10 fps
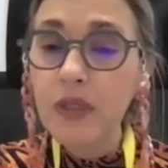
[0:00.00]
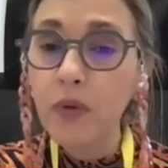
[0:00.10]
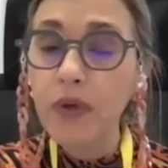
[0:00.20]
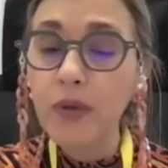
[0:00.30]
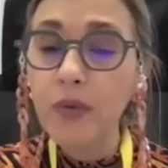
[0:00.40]

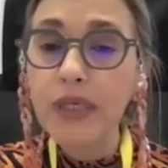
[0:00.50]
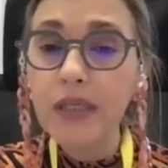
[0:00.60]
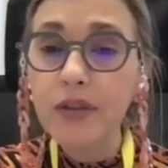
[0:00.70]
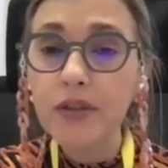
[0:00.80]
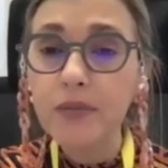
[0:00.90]
when we
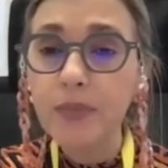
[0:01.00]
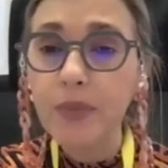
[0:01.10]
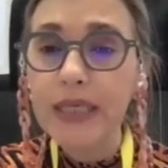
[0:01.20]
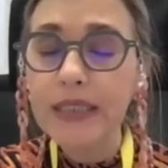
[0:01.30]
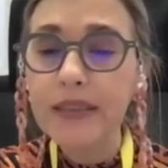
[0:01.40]

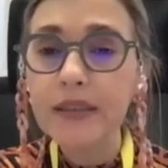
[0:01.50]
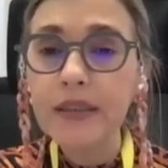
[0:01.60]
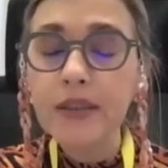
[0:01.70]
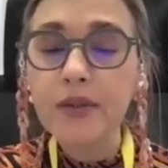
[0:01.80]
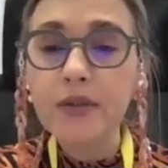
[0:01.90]
incorporate
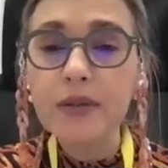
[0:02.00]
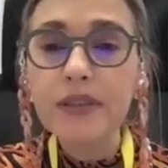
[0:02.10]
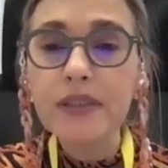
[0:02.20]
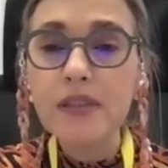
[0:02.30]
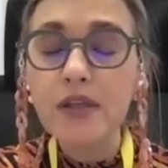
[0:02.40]
all
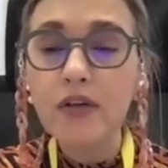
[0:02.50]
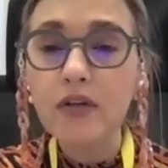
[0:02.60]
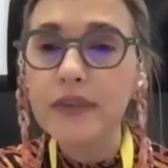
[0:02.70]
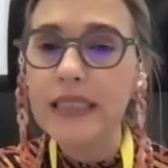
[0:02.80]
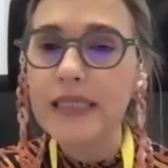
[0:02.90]
these
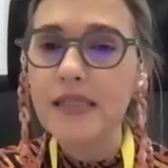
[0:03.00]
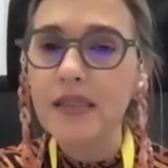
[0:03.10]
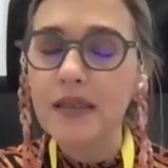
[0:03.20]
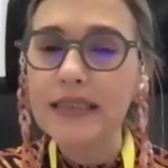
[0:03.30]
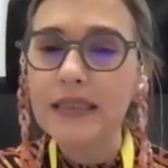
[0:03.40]
novel
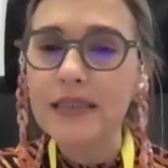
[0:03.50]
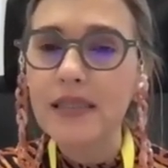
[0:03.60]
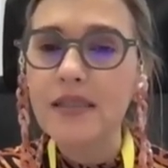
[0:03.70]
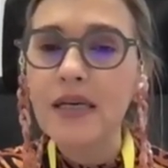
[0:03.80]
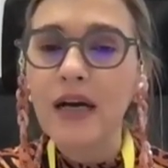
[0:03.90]

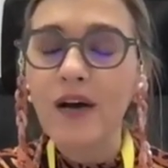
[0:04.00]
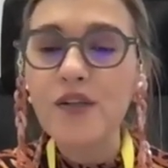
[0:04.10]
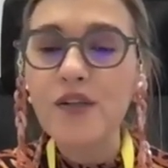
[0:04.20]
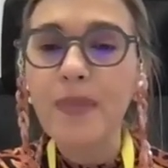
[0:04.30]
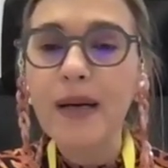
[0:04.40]
strategies
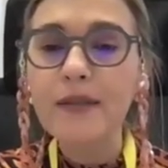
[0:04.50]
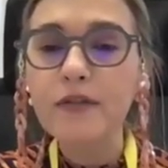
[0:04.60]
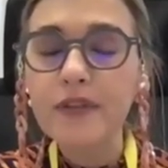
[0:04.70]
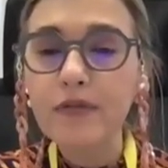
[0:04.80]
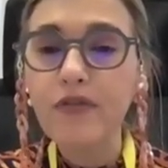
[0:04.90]
as part
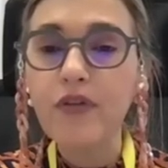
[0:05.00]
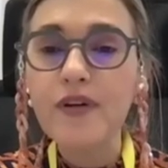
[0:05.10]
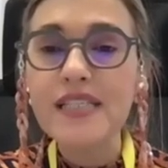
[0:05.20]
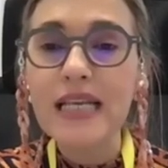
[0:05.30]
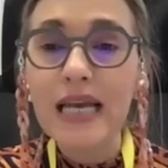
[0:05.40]
of the
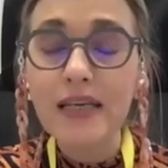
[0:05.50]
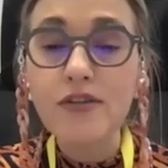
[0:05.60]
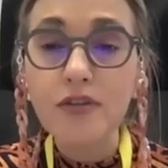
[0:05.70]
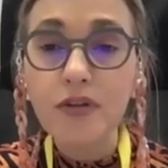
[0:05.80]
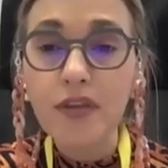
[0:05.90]
first
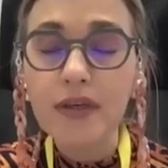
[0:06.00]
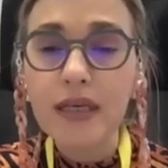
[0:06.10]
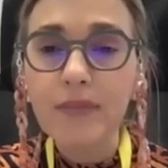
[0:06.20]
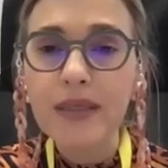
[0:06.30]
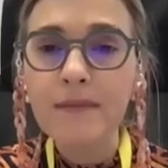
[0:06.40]
lines of
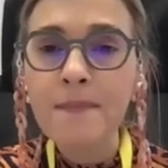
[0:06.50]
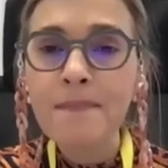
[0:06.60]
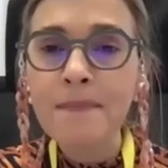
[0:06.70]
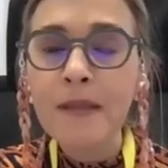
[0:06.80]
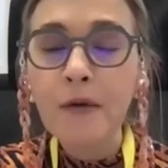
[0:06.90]
therapy,
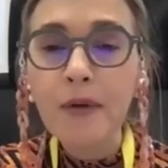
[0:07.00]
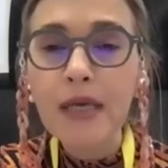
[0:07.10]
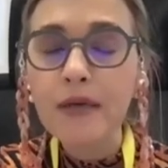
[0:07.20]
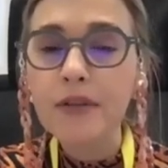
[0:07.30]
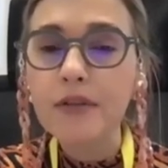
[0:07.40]
we
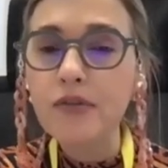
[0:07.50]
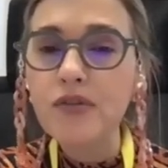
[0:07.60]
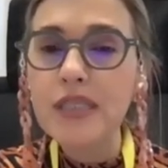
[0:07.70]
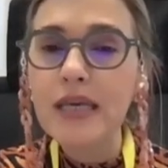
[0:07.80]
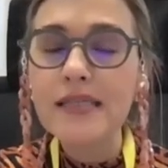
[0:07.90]
are going to
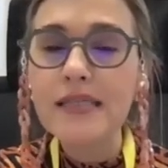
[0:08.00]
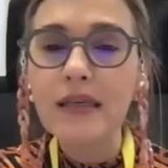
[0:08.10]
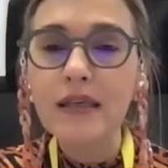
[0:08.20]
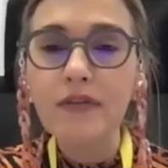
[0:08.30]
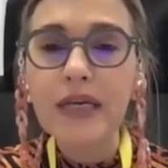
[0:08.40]
see a
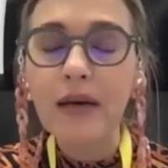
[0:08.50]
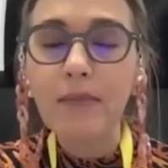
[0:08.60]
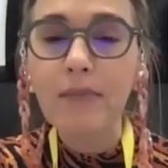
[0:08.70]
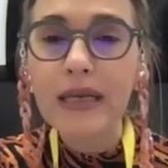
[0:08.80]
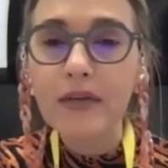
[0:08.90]

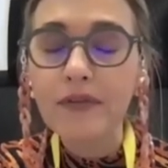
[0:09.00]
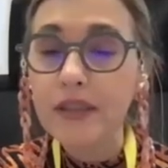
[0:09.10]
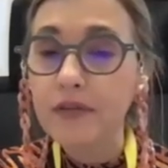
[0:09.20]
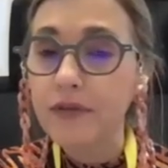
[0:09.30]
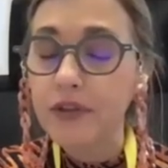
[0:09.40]
significant
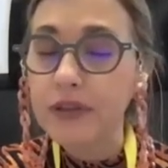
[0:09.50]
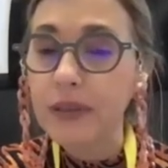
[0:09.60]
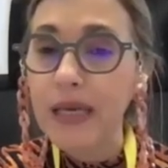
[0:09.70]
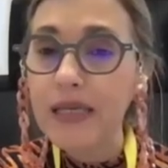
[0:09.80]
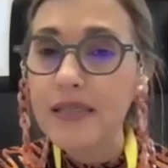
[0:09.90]
benefit for the
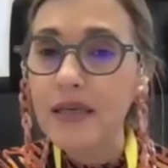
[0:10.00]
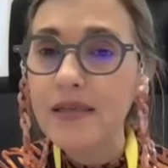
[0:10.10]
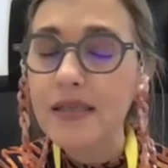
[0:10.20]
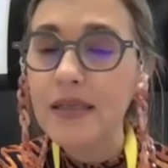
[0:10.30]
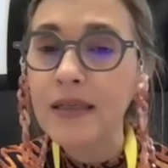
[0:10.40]

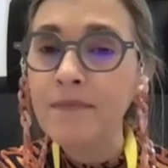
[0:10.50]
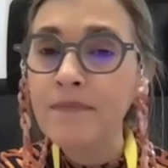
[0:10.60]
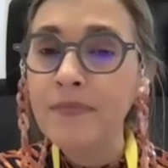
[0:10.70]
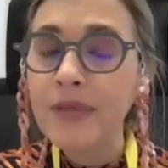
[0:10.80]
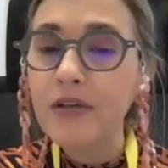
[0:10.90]
patients
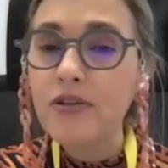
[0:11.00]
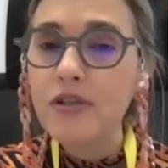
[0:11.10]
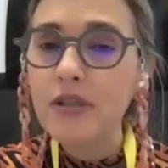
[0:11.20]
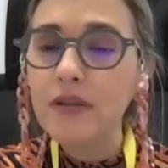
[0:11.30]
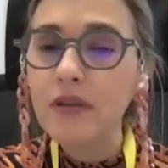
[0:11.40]

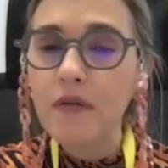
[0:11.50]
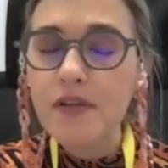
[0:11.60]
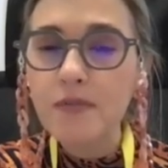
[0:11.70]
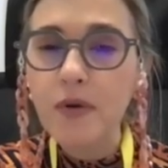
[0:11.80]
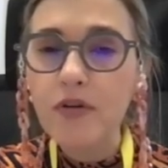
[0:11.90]
because the
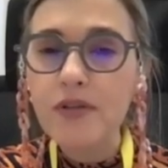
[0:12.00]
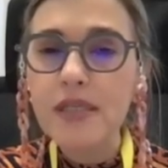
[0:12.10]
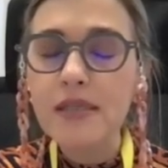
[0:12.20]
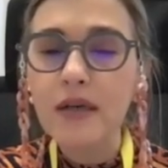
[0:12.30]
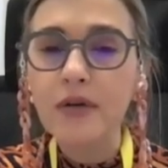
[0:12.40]

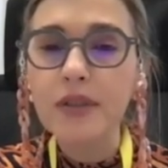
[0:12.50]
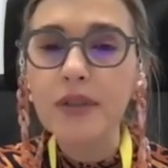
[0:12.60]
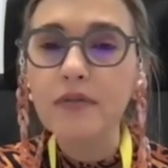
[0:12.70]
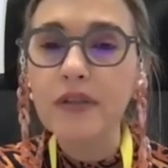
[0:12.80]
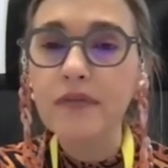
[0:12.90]
responses are going
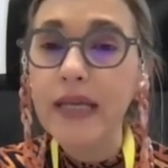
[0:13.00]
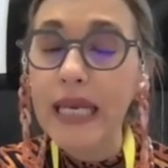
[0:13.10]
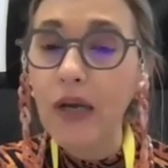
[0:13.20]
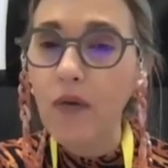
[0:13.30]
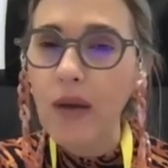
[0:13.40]
to be
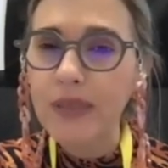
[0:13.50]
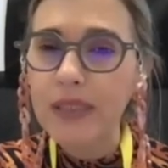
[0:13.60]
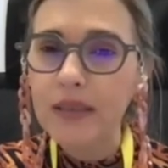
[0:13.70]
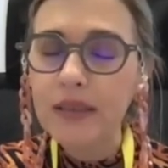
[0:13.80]
very rapid.